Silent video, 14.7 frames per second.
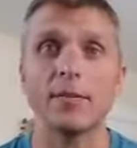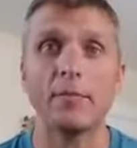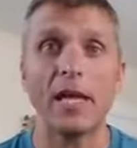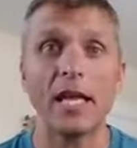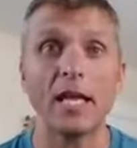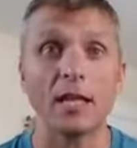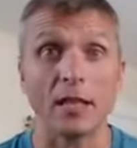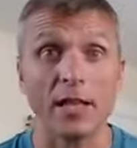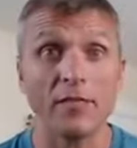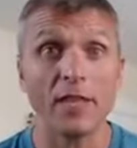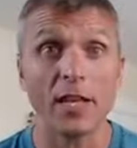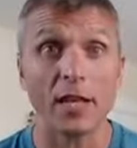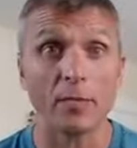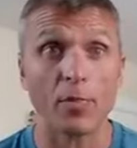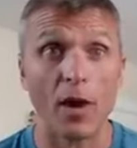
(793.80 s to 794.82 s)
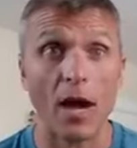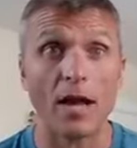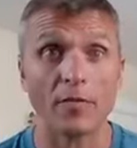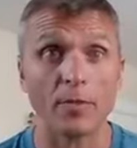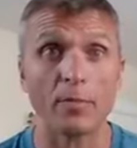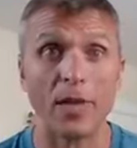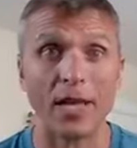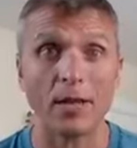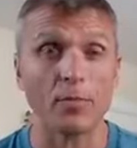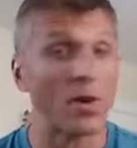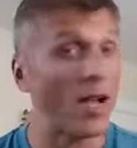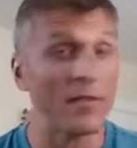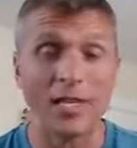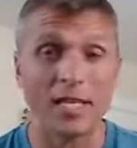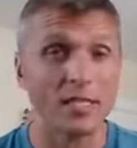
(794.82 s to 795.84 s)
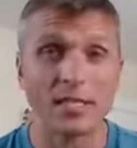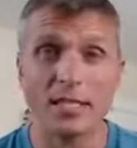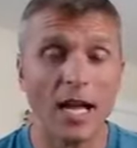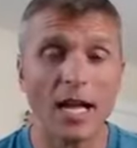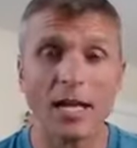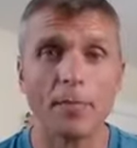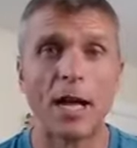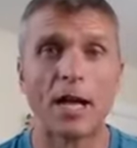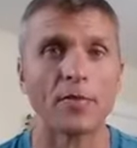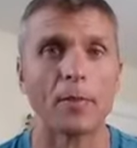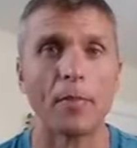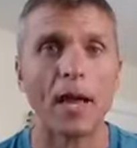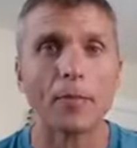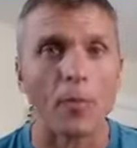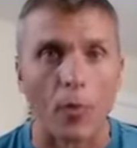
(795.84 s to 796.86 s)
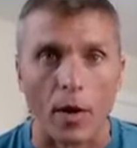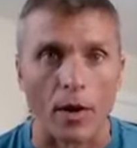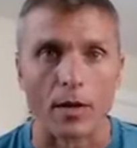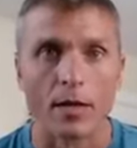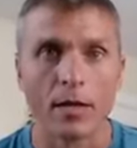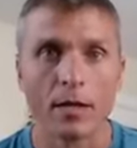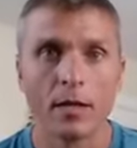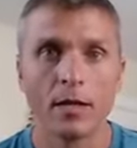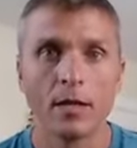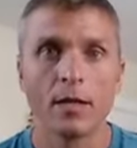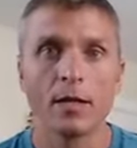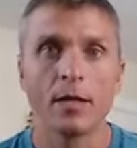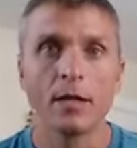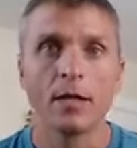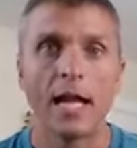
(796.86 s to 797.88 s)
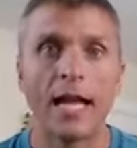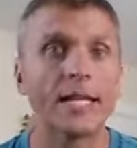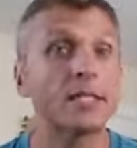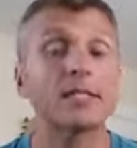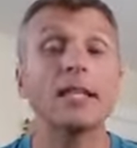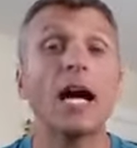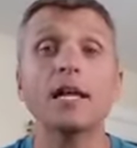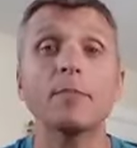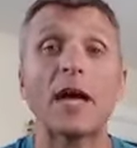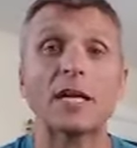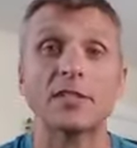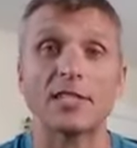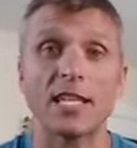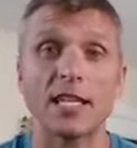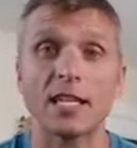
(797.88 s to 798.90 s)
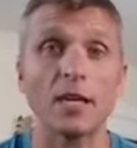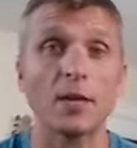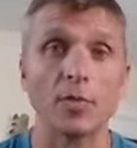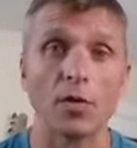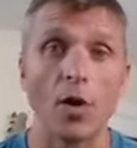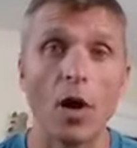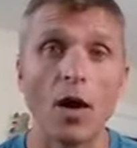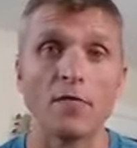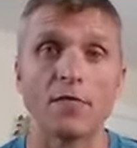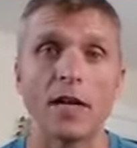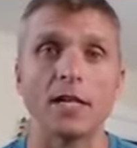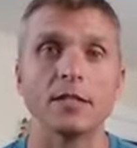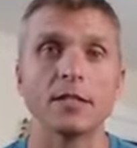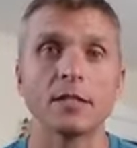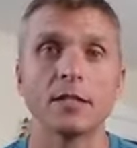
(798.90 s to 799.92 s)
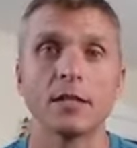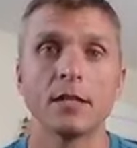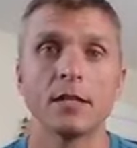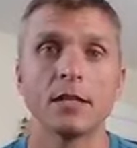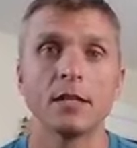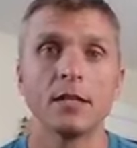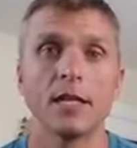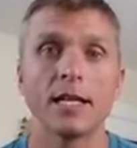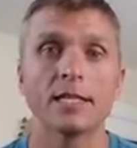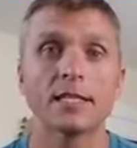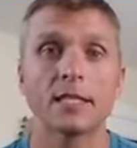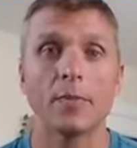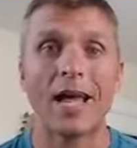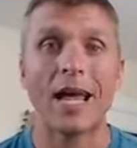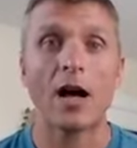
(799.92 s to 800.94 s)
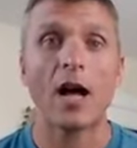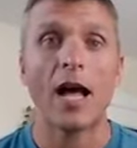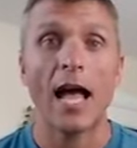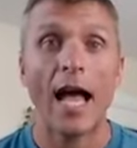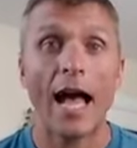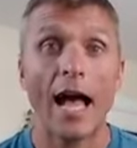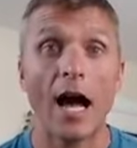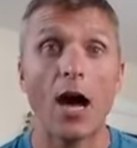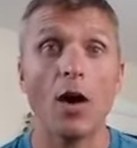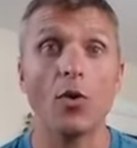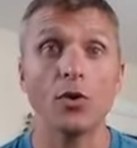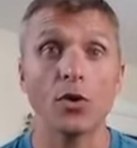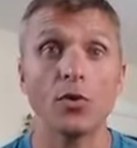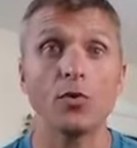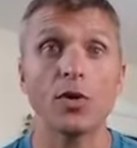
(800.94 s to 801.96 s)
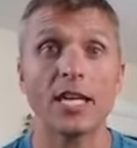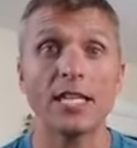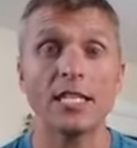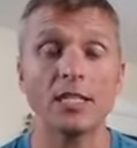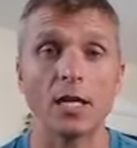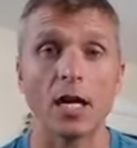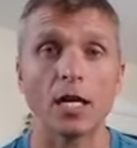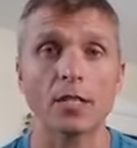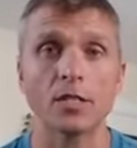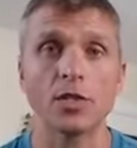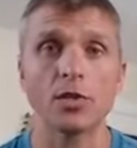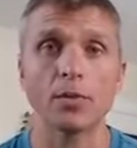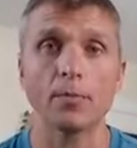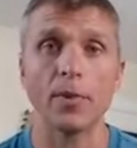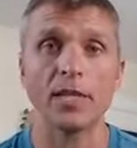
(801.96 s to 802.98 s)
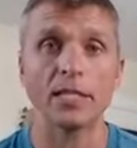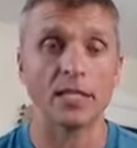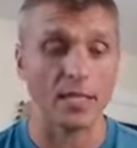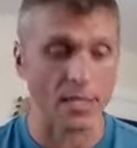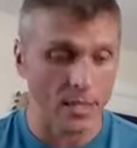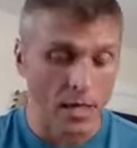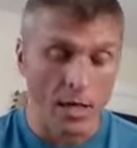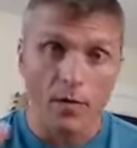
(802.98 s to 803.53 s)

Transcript: living in private and being private is not about the paperwork. And it's not about setting up your offense. It's about how you conduct your business